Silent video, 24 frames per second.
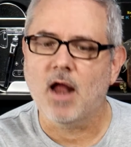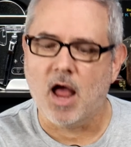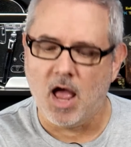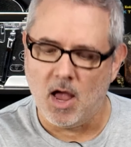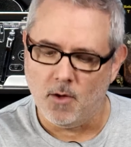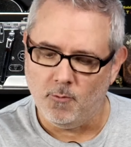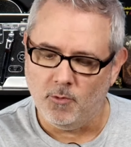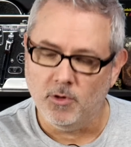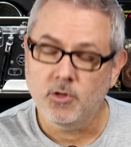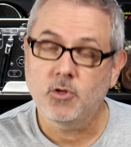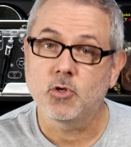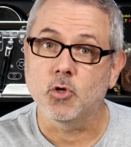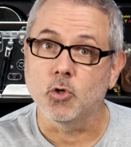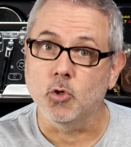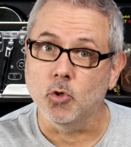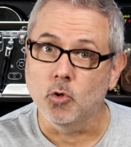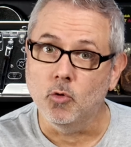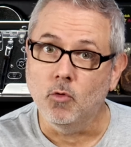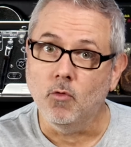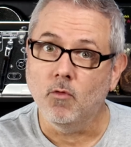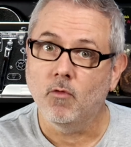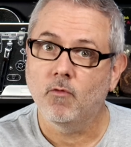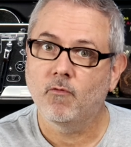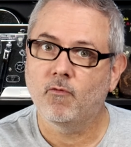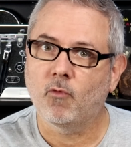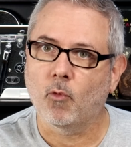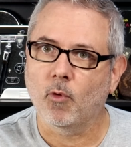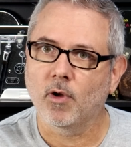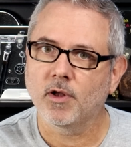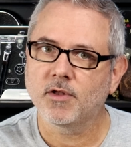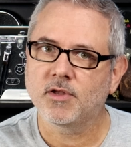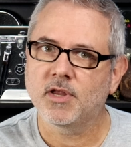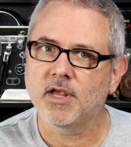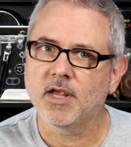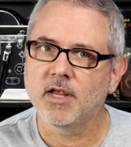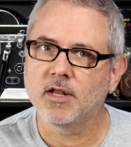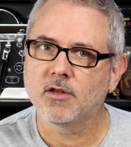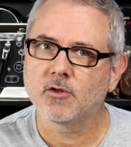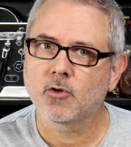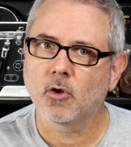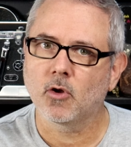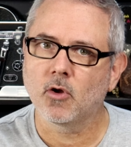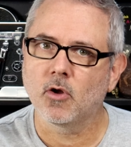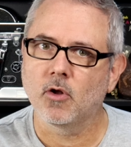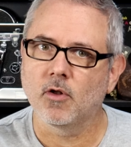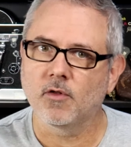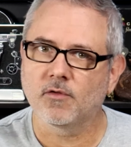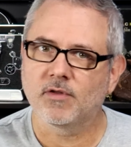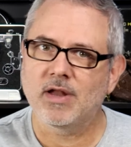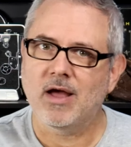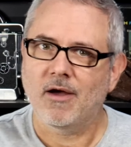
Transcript: I would do 14 turns.